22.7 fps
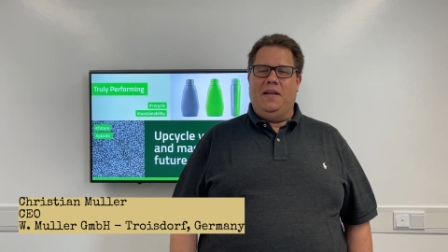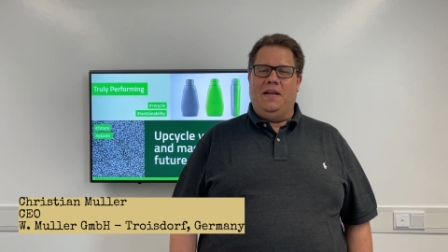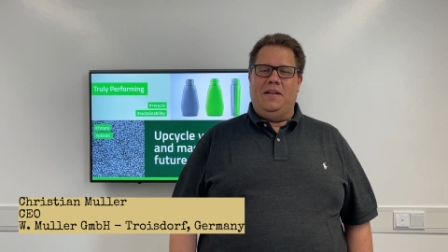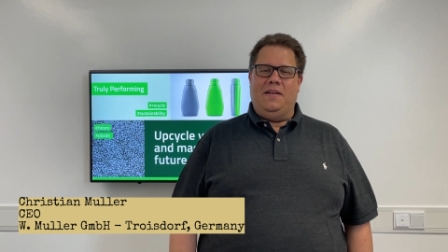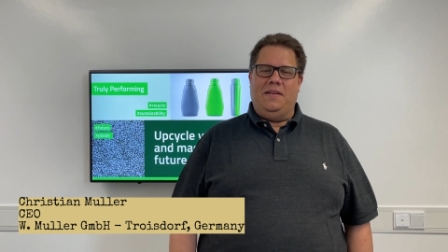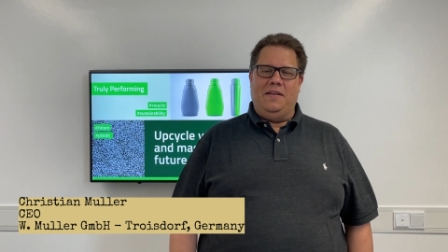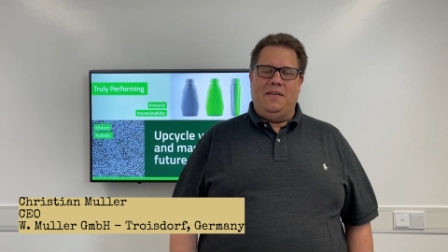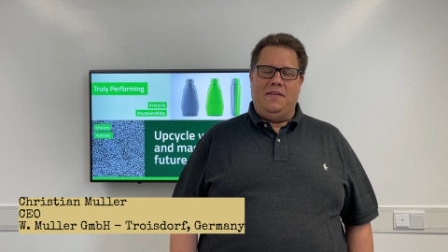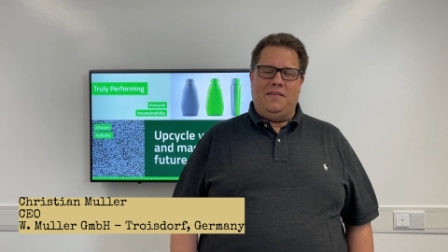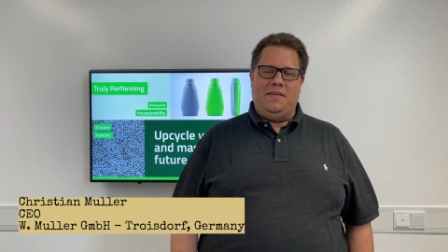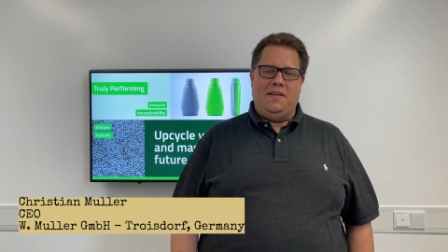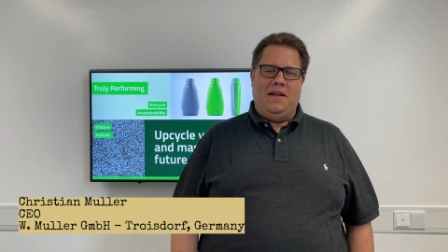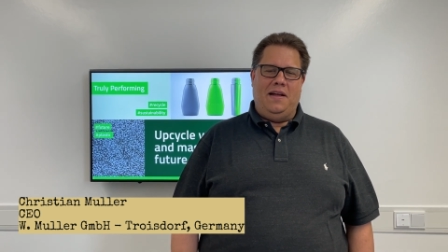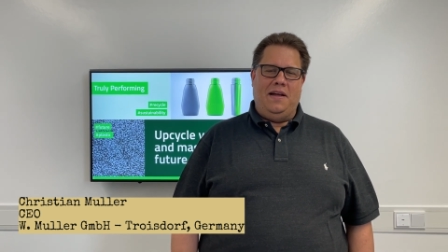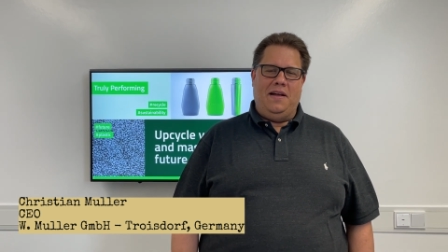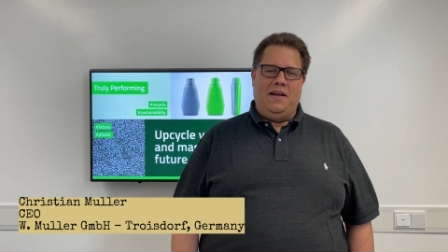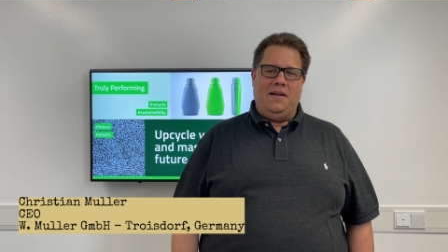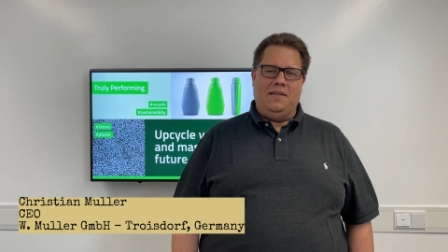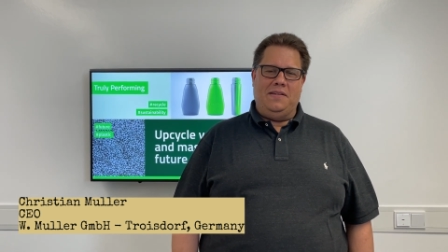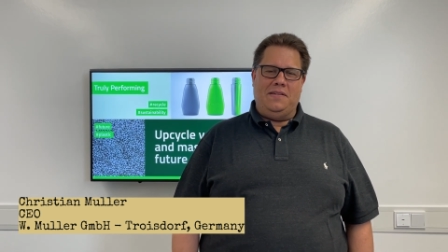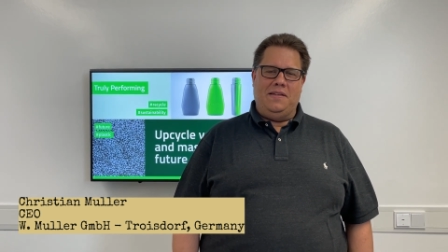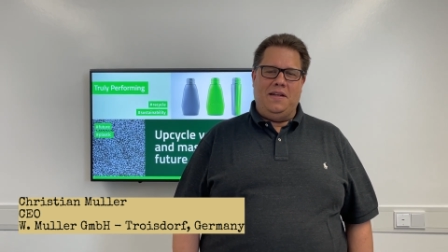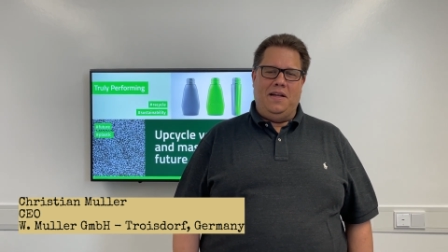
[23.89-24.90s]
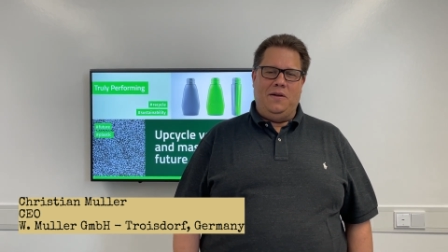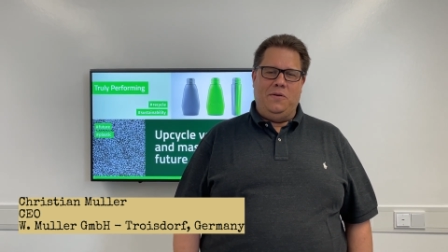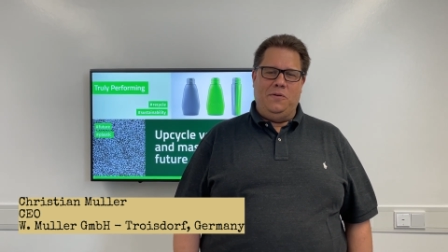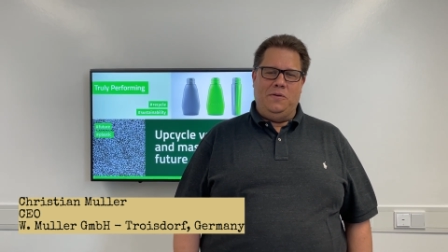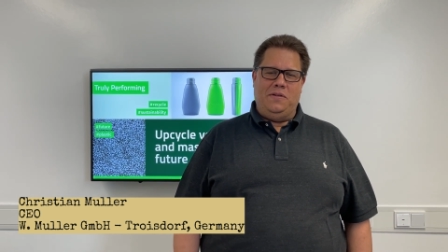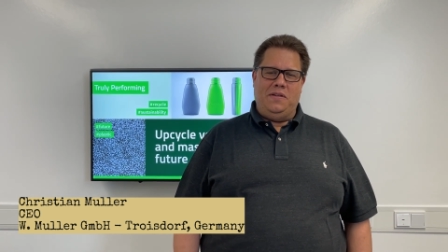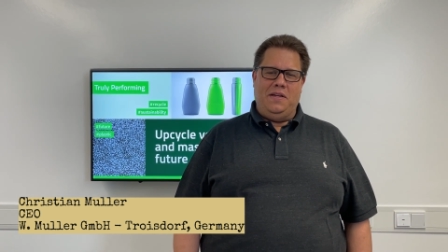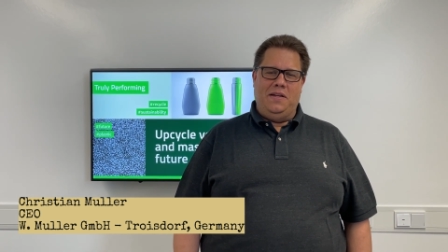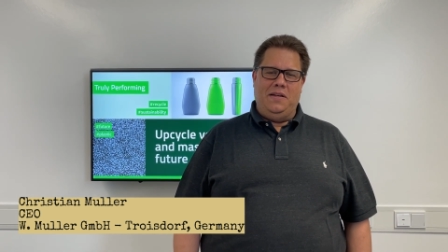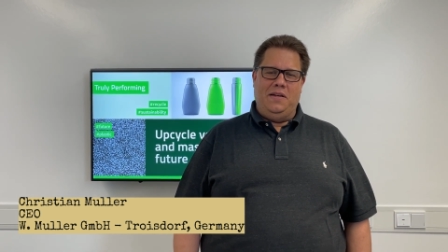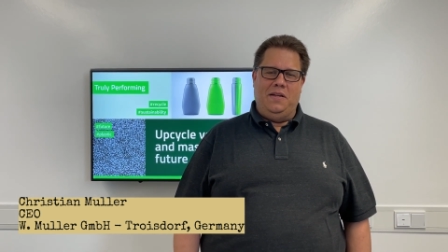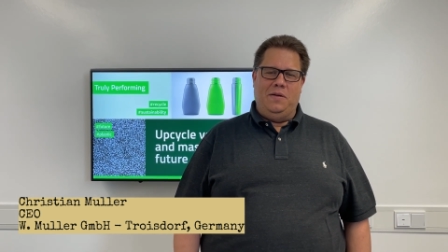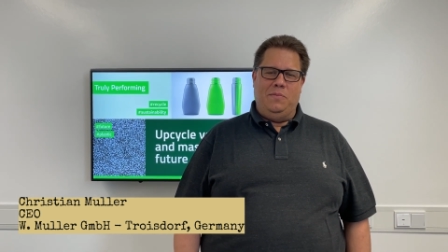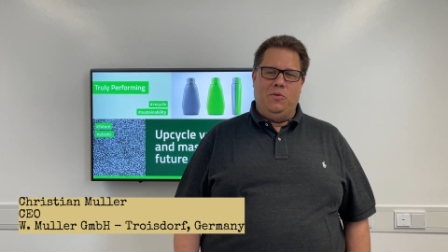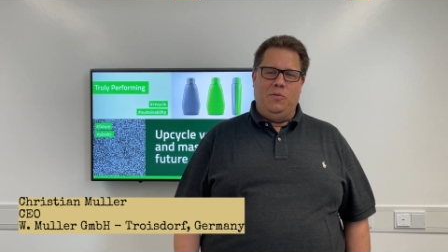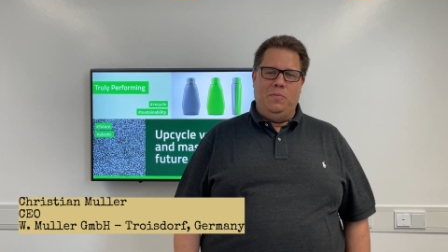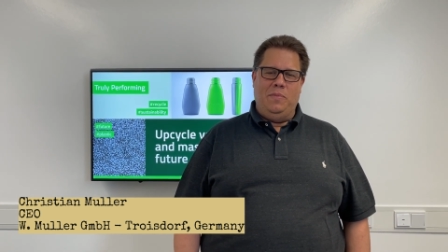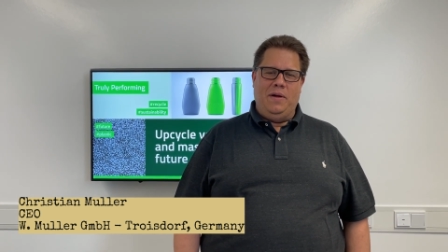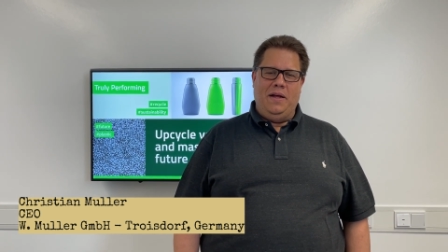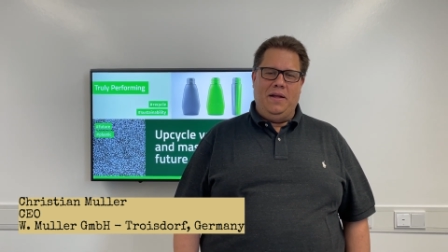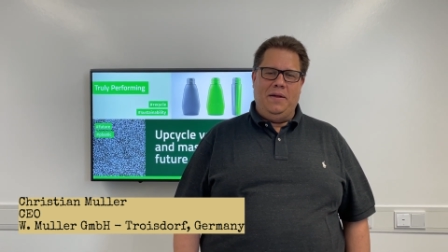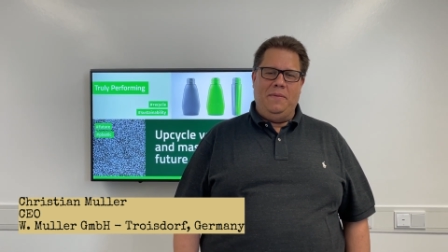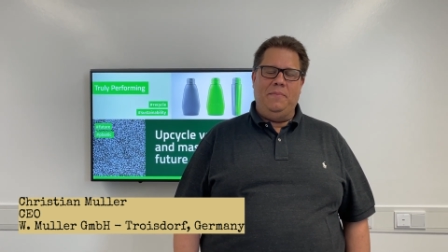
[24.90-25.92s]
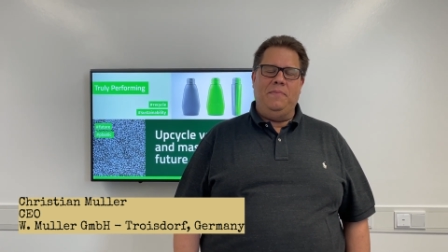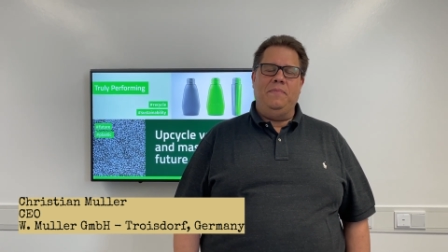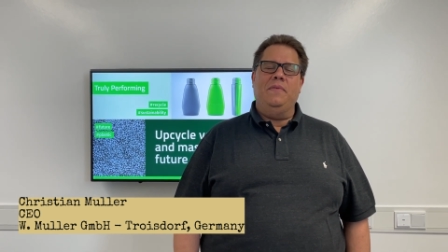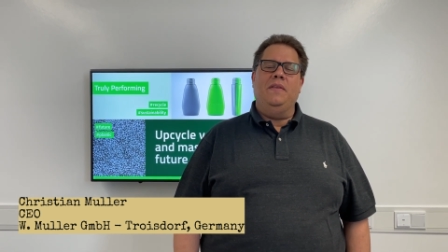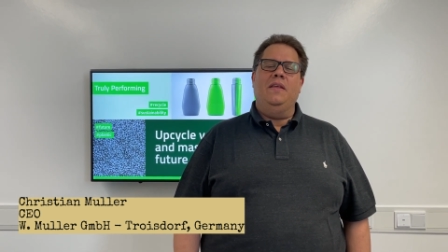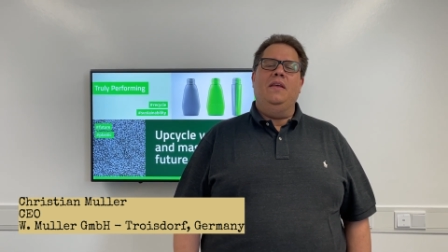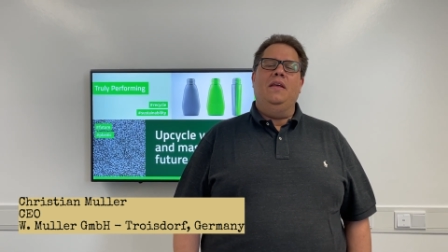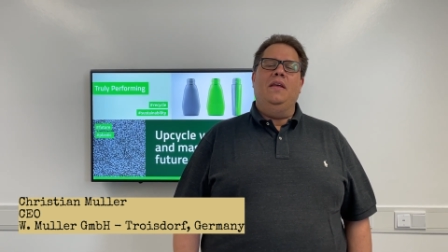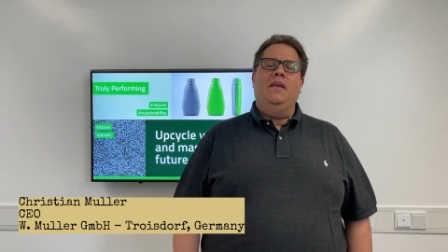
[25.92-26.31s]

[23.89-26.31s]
at the Sahara Star Hotel in Mumbai.